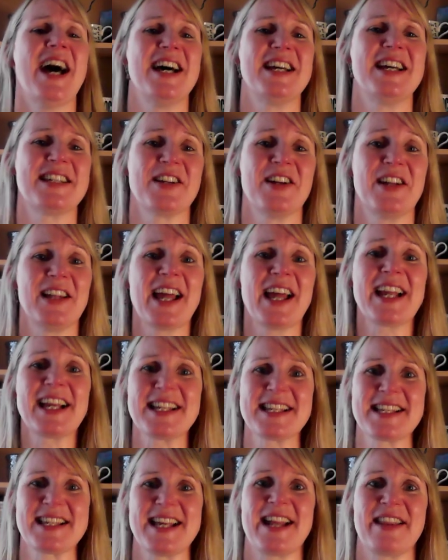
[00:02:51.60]
So like I
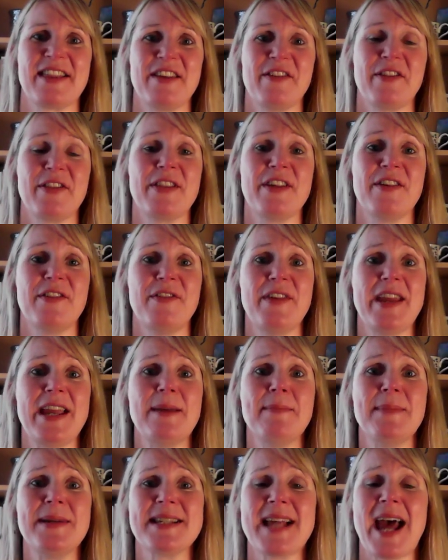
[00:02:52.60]
said, the
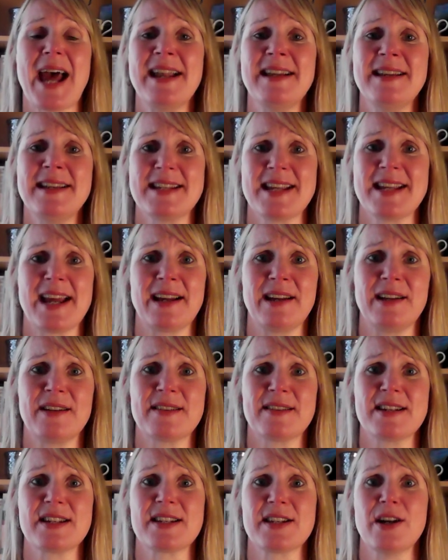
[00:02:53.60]
theme is
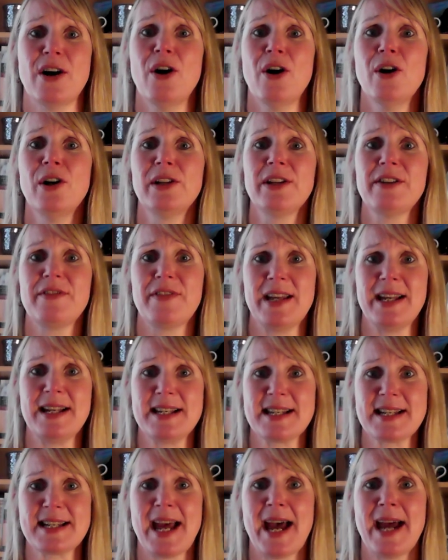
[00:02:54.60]
endings. So all of
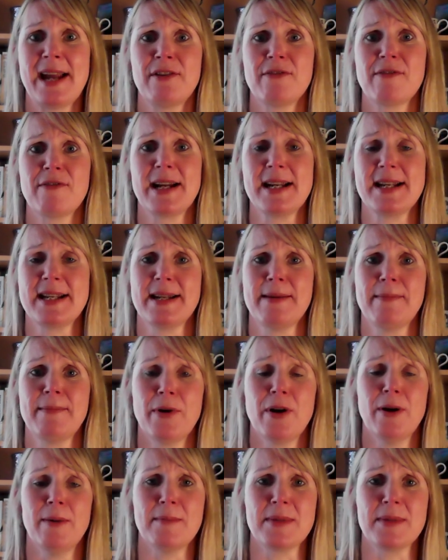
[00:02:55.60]
these 10 writing
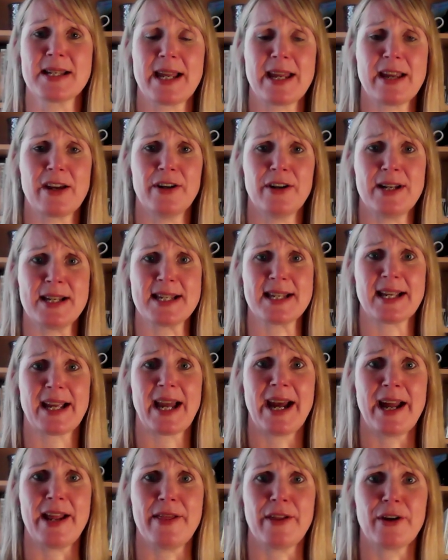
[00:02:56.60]
prompts that you're going to
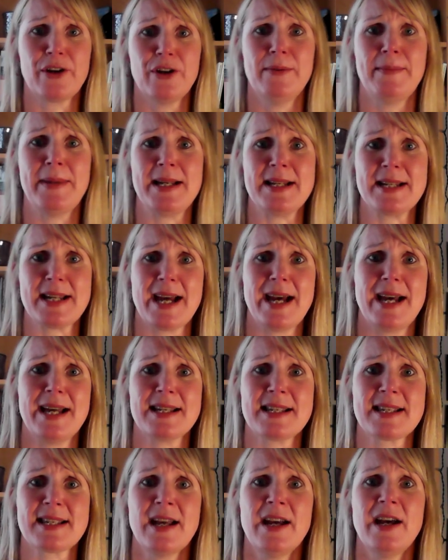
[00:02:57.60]
get in the coming
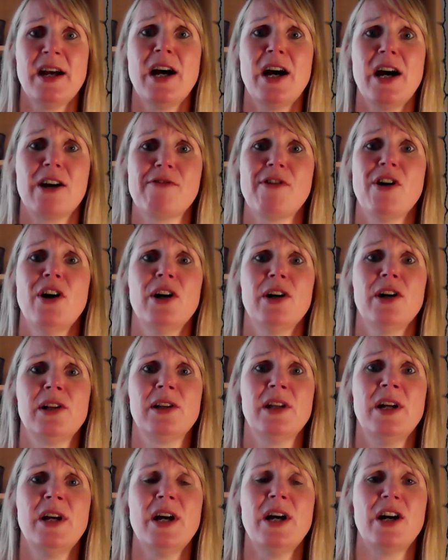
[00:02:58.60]
days are
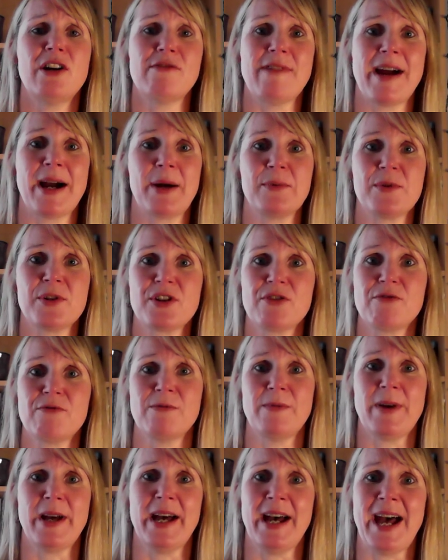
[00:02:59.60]
all around
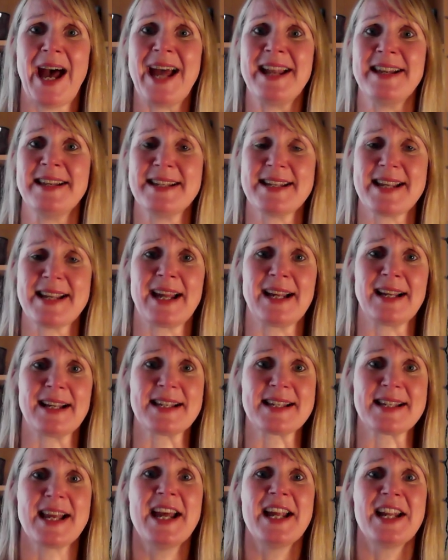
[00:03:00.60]

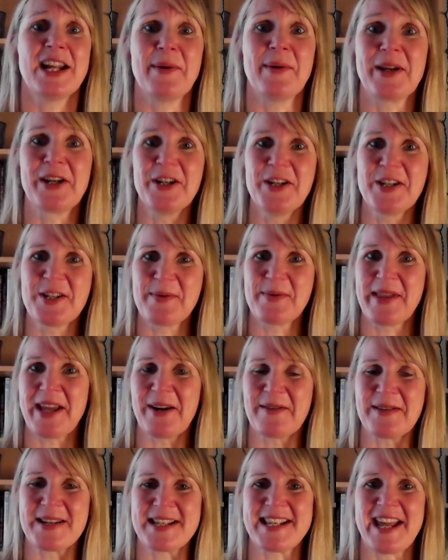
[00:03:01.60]
endings. Now, it goes
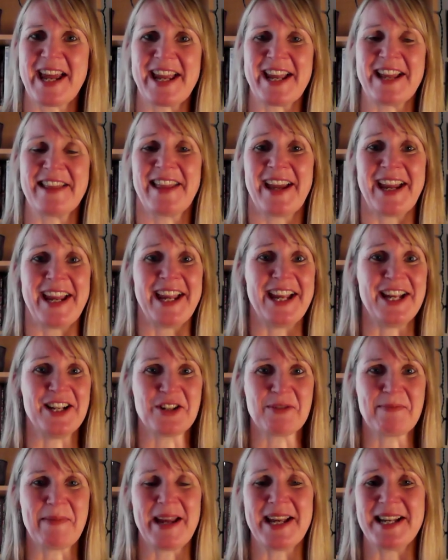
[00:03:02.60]
without saying that
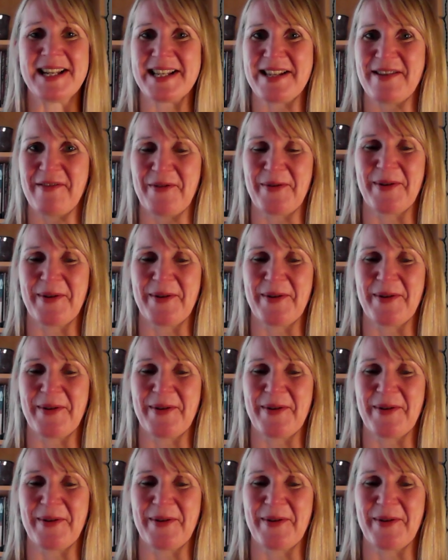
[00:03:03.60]
each piece of